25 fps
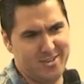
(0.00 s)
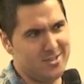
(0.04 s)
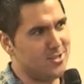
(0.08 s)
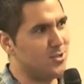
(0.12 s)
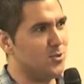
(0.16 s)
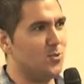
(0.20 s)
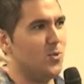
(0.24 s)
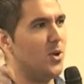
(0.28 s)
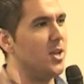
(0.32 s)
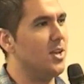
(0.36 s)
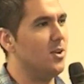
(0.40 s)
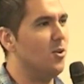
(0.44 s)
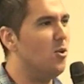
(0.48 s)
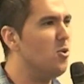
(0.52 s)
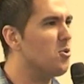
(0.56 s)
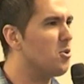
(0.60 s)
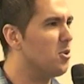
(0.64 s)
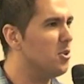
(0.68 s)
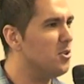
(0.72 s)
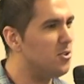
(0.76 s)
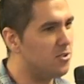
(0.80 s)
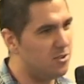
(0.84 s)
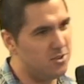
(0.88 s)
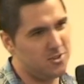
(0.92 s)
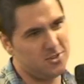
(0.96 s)
you're sweet, all
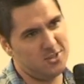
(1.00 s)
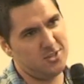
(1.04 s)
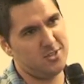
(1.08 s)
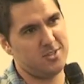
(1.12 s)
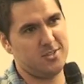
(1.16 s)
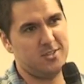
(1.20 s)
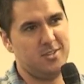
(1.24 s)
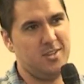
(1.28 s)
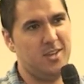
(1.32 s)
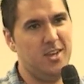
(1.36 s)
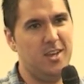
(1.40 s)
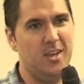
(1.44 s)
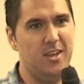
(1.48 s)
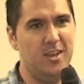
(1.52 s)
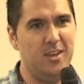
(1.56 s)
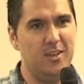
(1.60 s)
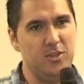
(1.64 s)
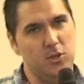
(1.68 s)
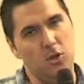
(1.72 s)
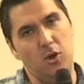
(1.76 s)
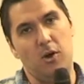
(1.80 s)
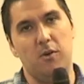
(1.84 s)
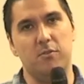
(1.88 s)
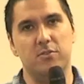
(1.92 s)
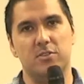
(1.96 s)
good,
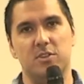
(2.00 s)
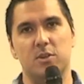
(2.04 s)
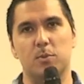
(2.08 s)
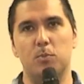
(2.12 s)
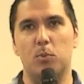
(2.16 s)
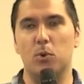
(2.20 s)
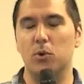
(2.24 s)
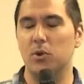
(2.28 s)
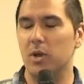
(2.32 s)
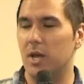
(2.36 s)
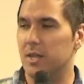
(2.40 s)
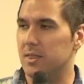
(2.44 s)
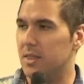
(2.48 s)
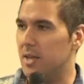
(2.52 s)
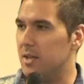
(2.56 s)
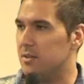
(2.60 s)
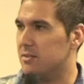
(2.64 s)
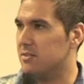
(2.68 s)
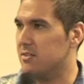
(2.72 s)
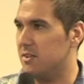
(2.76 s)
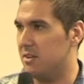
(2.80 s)
you're obviously born like that,